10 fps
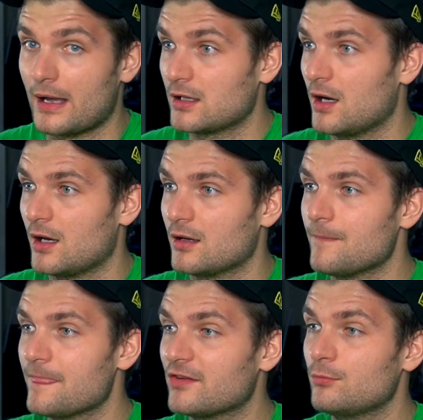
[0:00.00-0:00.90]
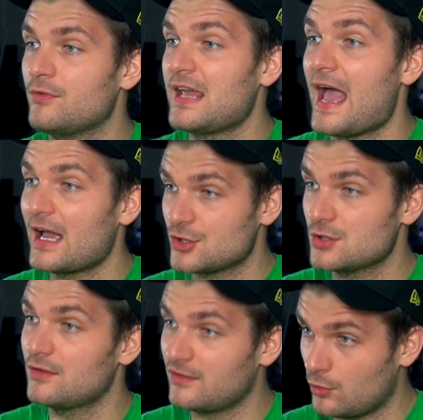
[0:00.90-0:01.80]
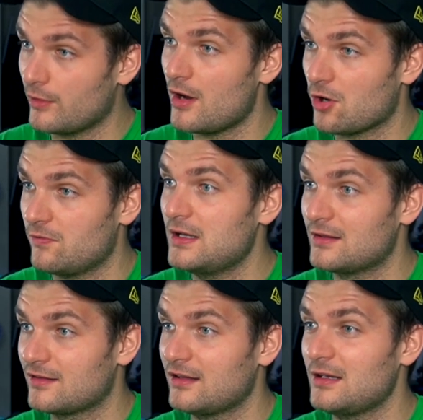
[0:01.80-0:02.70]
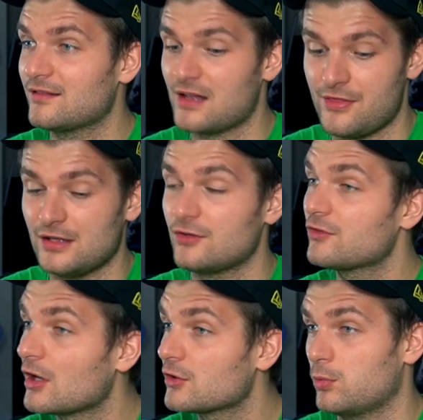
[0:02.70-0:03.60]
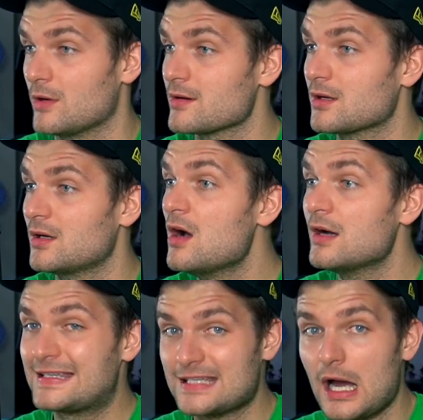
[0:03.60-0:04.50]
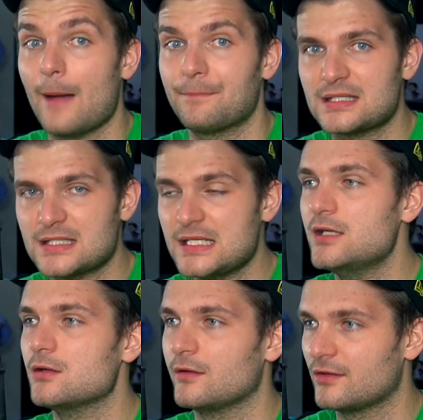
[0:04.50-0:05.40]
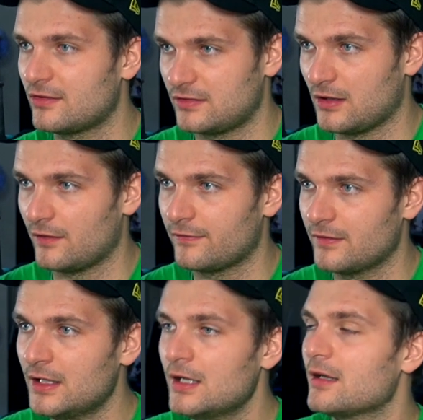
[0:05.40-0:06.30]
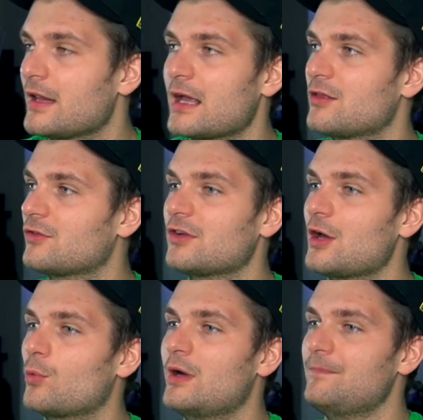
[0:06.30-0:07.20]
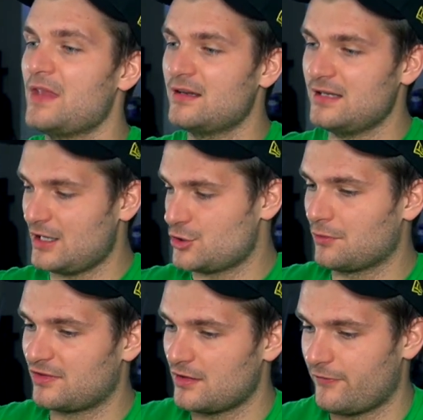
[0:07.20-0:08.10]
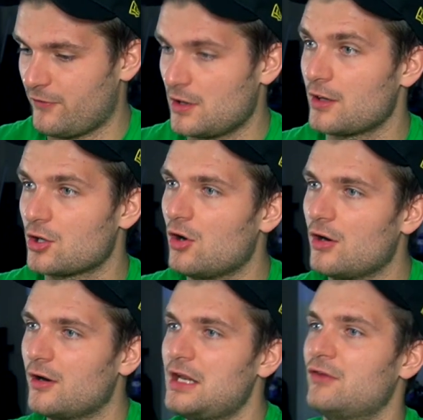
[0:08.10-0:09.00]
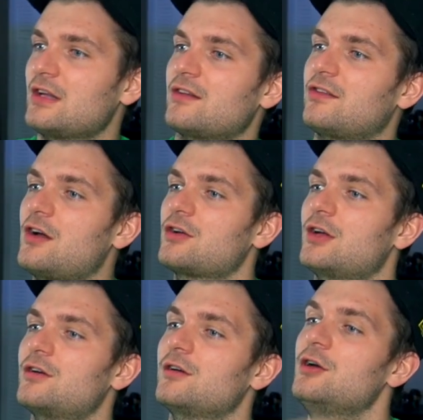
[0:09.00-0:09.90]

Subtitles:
God, the action choreography and scenes and the stunt work. Top tier stuff. Like the stunt when Indiana Jones on the front of the car and he's getting sucked under.